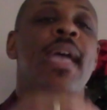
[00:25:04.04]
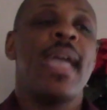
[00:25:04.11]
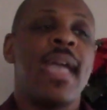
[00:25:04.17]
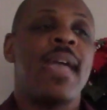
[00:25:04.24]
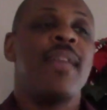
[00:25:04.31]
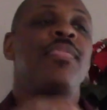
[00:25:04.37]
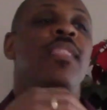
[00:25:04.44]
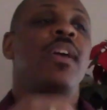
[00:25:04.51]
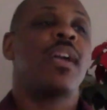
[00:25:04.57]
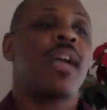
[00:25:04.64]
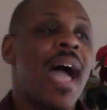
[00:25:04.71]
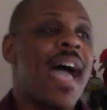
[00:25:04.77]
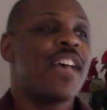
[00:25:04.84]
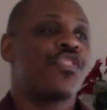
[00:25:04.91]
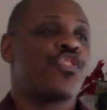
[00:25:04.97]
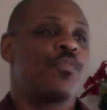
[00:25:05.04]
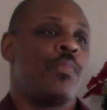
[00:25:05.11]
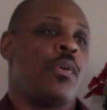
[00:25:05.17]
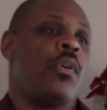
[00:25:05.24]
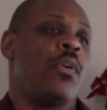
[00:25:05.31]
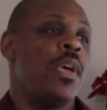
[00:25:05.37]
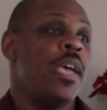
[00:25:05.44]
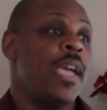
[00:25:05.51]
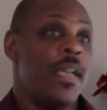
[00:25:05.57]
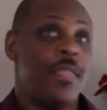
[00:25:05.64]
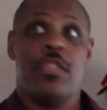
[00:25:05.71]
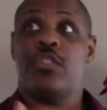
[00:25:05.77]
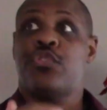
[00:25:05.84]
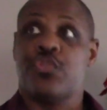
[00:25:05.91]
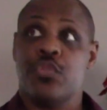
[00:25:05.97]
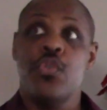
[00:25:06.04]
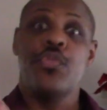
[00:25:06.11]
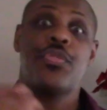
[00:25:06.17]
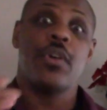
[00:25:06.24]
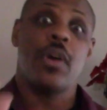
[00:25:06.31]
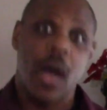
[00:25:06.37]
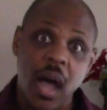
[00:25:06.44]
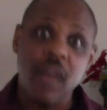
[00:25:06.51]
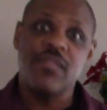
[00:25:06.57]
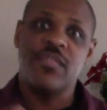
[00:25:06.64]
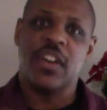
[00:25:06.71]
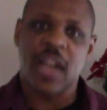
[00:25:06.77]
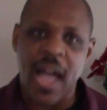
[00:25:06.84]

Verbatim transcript: and the gospel, and the truth of the